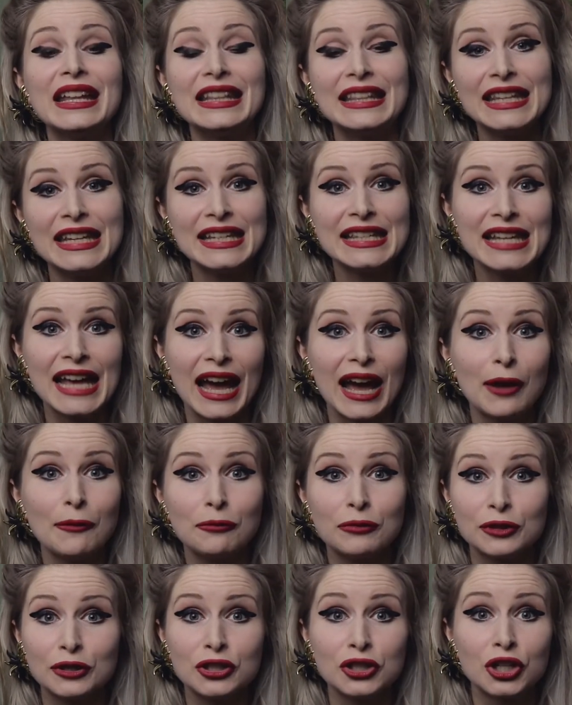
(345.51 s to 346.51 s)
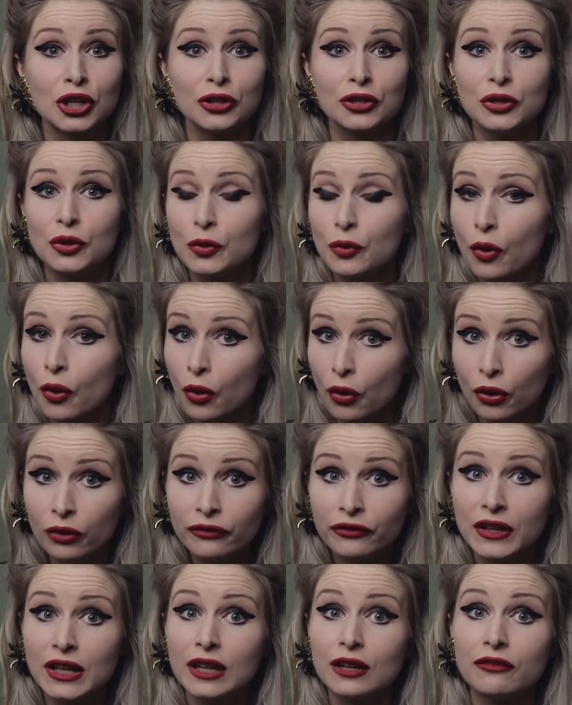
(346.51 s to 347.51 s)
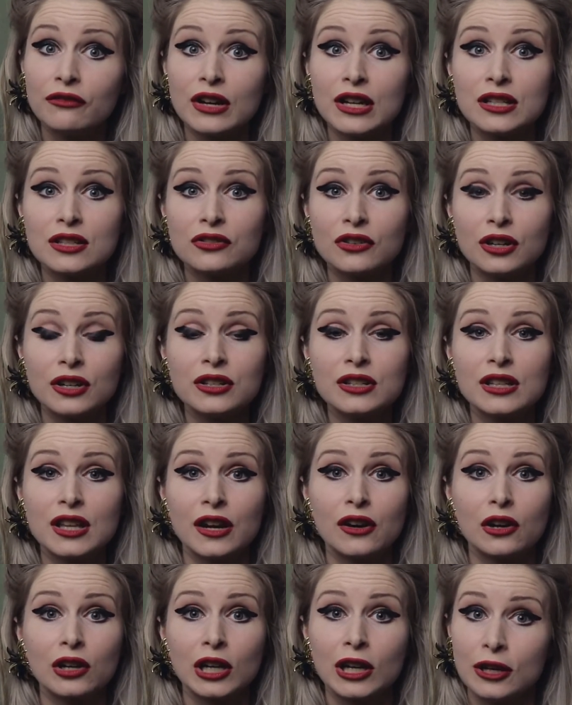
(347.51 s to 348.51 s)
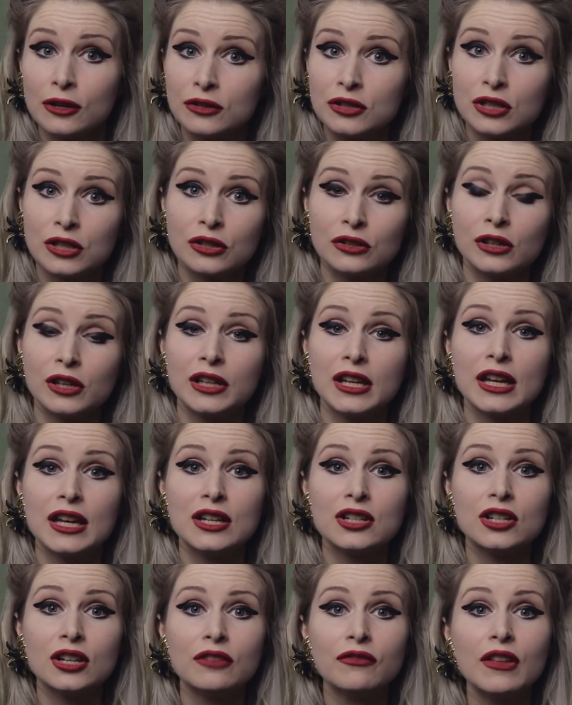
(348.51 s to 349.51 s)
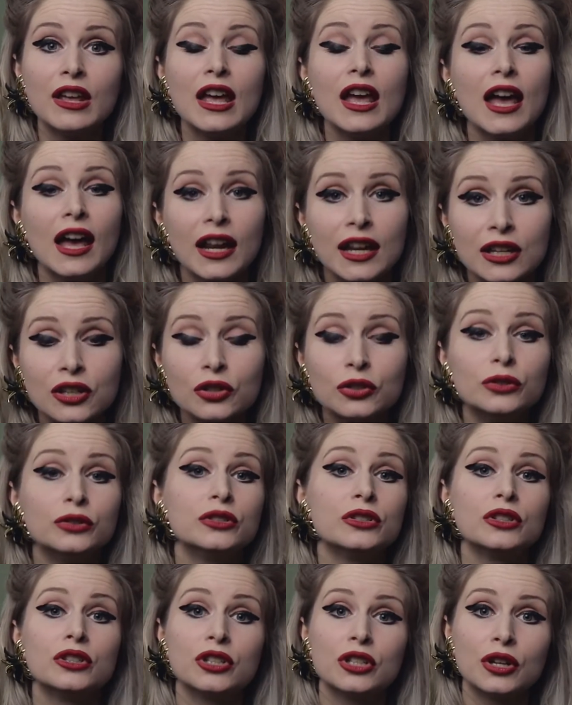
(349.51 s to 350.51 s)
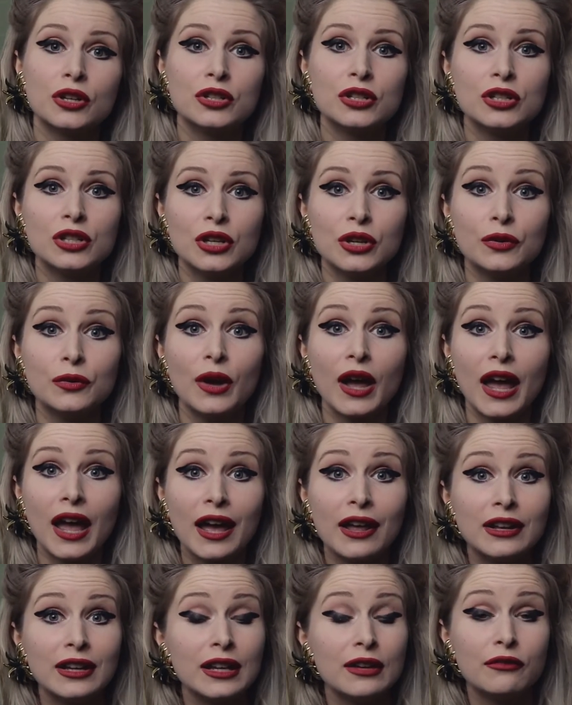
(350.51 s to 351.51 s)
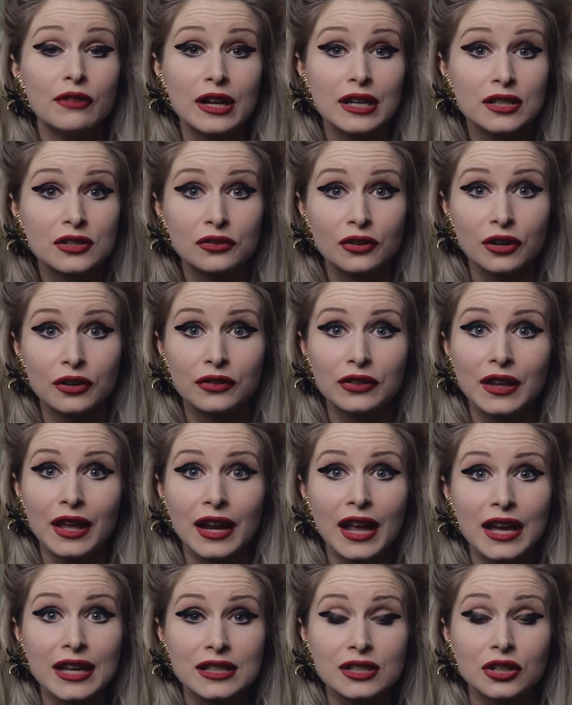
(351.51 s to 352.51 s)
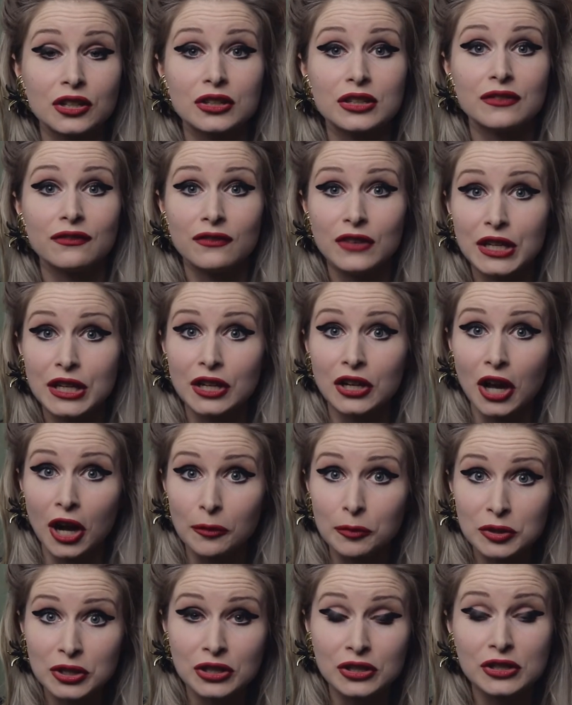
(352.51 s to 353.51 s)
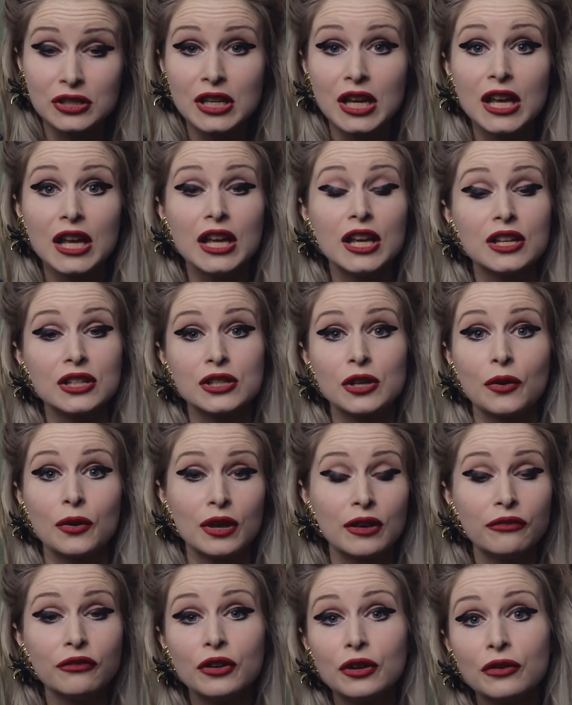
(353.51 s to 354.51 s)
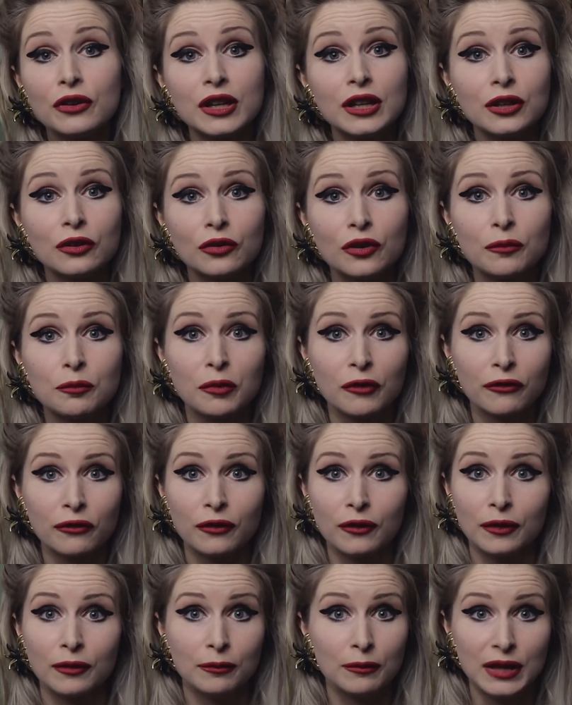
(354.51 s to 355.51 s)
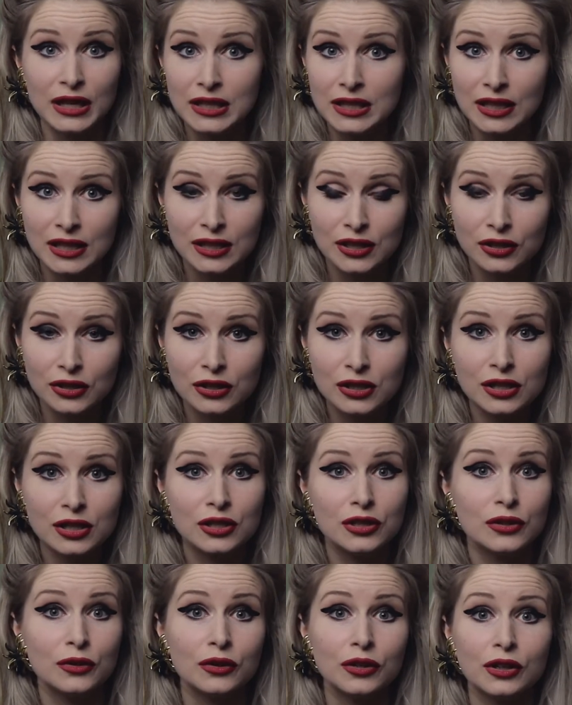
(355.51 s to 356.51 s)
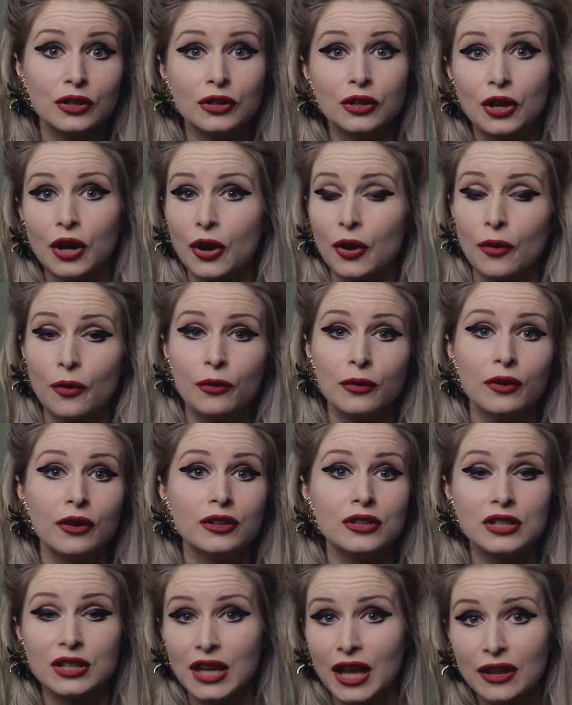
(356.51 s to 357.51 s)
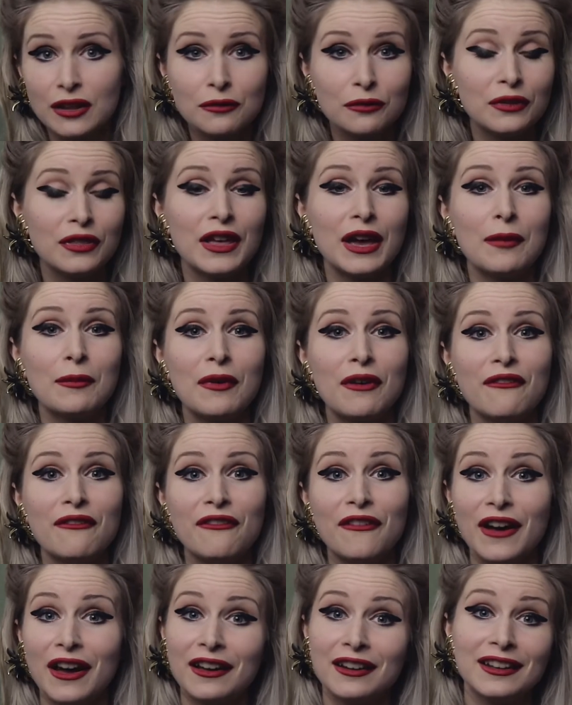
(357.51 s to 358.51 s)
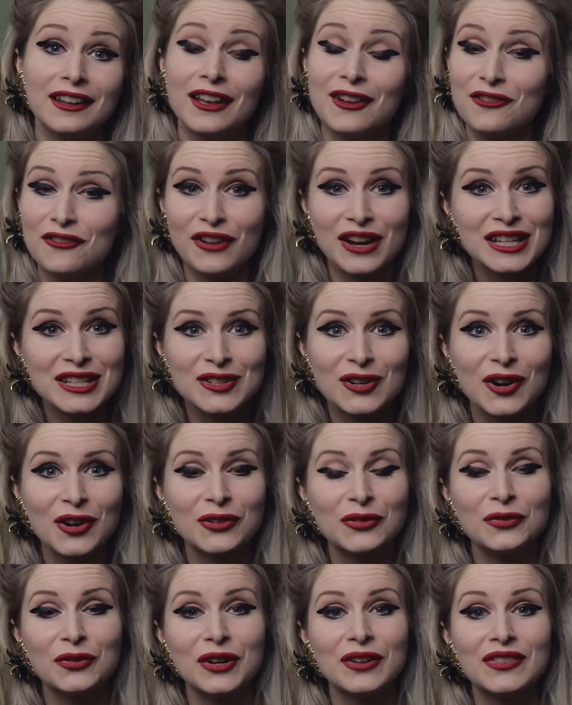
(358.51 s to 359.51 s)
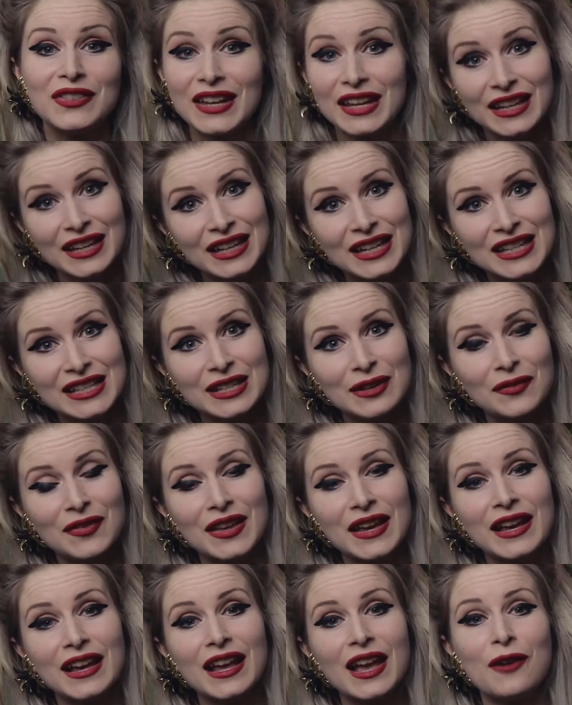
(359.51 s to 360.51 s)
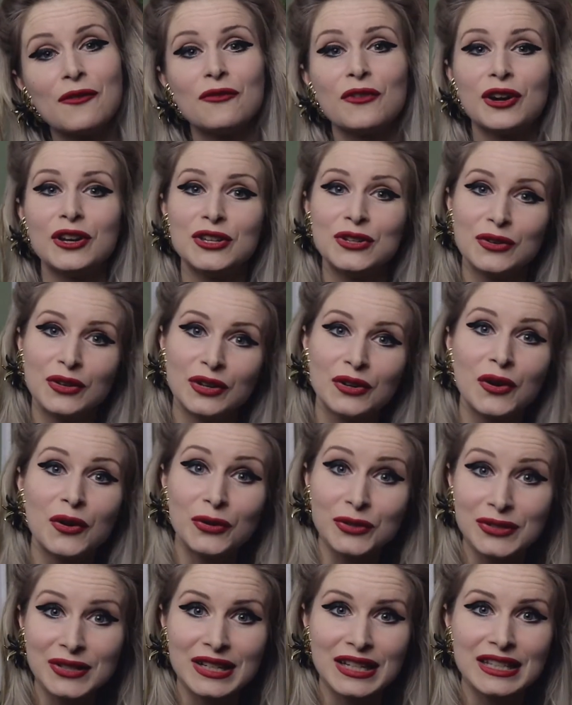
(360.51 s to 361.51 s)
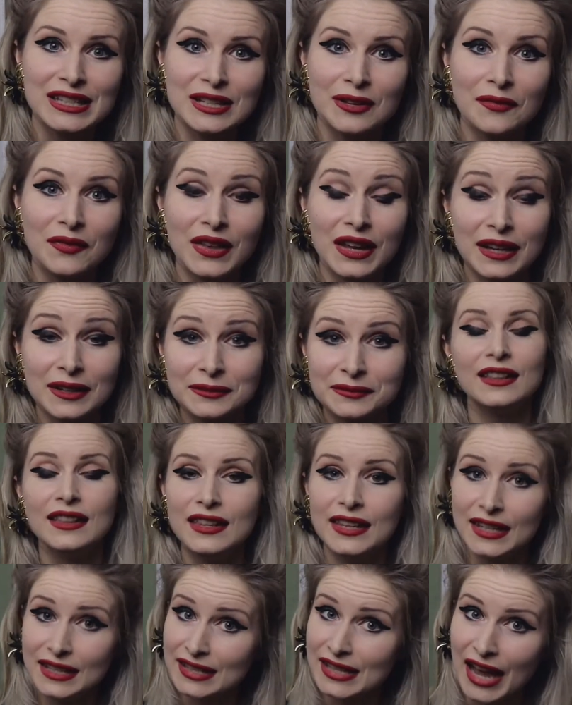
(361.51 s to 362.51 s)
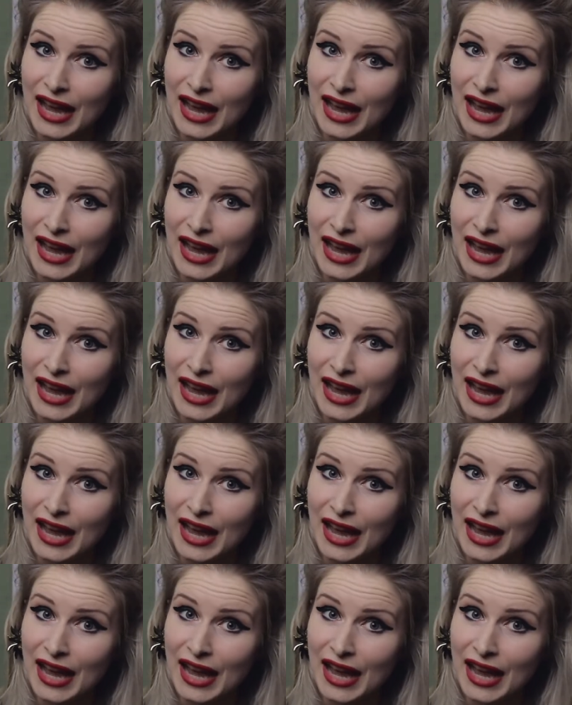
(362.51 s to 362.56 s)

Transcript: This app will show you all vegan restaurants that are close to your location, and it also shows you any restaurant that has got vegan options. So if you're in a group of meat eaters, you can go together with them and find a restaurant where they can eat something and where you can also eat something. This